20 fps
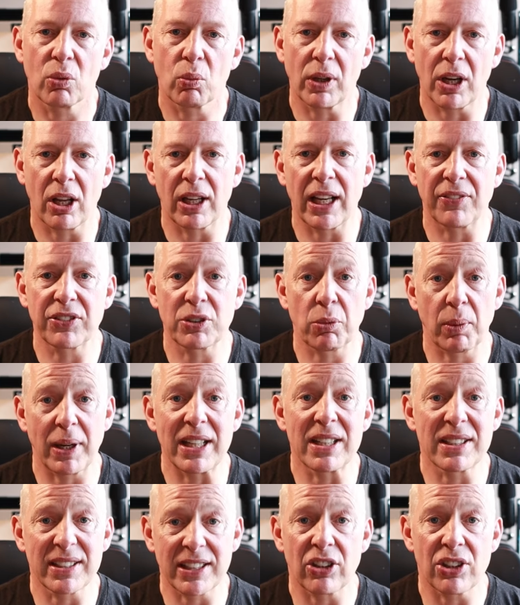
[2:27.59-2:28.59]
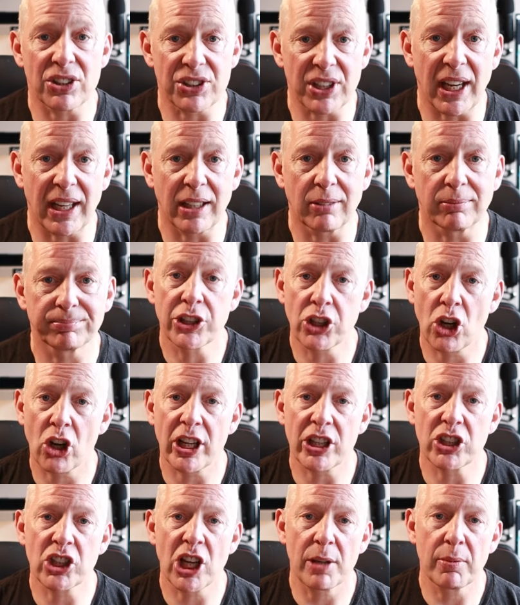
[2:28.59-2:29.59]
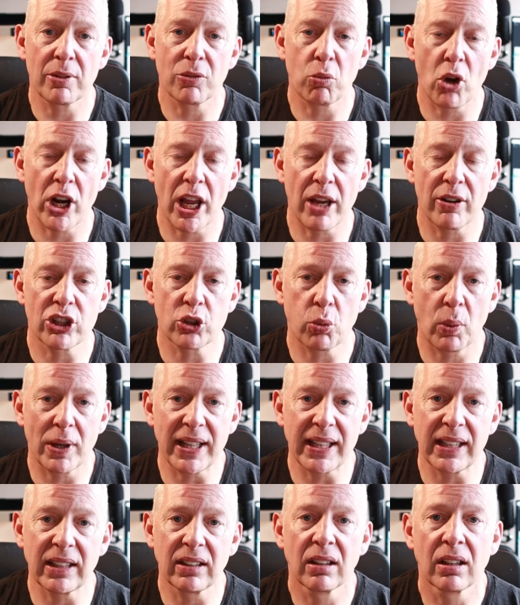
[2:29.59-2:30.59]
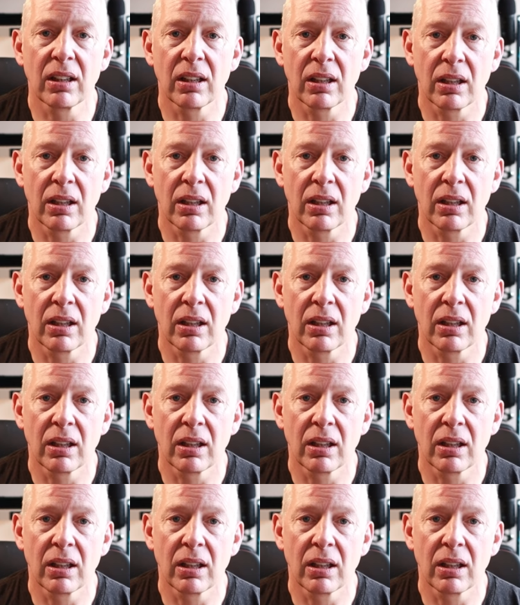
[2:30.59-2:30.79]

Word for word: we'll only have to wait and see on the day. Target time of 1 hour 20